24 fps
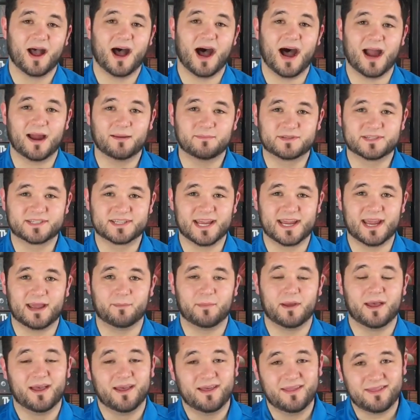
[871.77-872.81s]
I'm
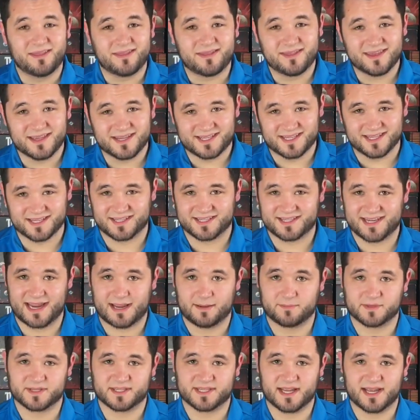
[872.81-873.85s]
Sam. This is
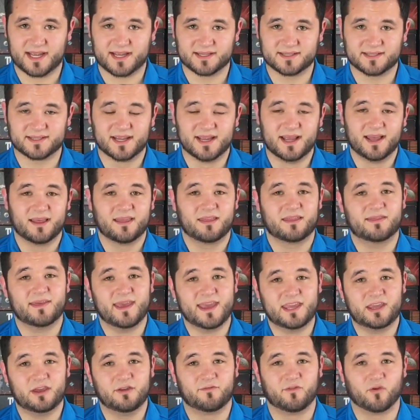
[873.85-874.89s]
Sam Says.
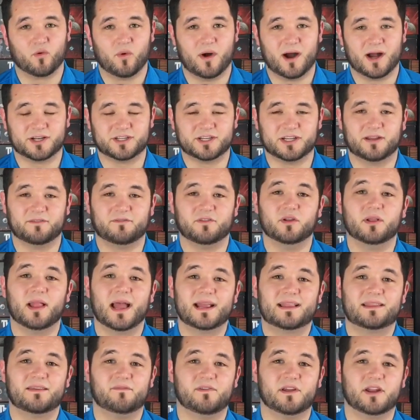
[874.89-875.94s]
Thank you for watching. If you
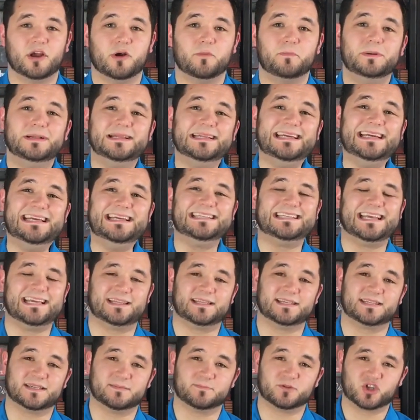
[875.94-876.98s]
liked the video, please hit
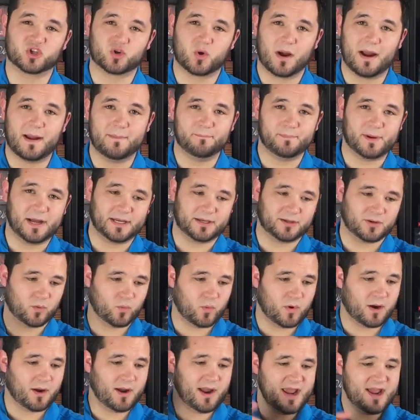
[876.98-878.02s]
the subscribe button
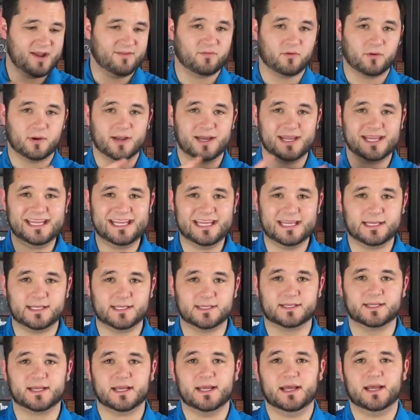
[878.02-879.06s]
wherever it
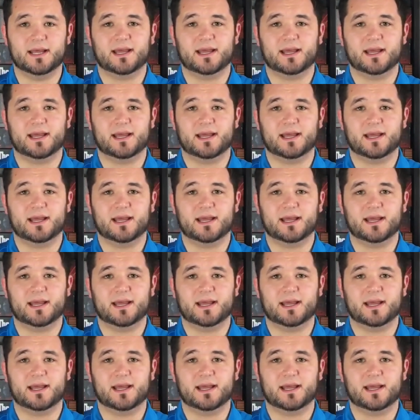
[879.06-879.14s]
is.